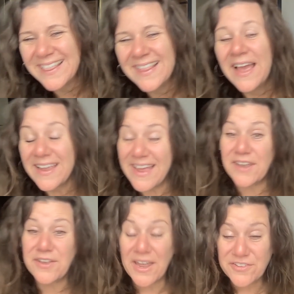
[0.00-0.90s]
Yeah,
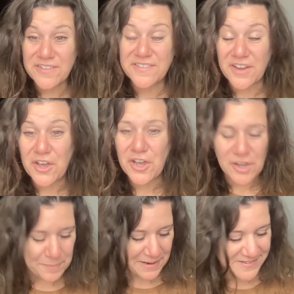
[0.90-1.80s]
not just a
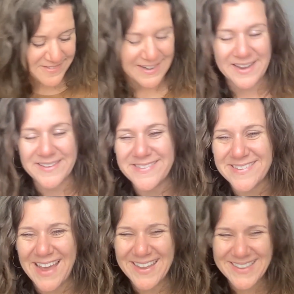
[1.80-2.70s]
hook, but a stance. Yeah.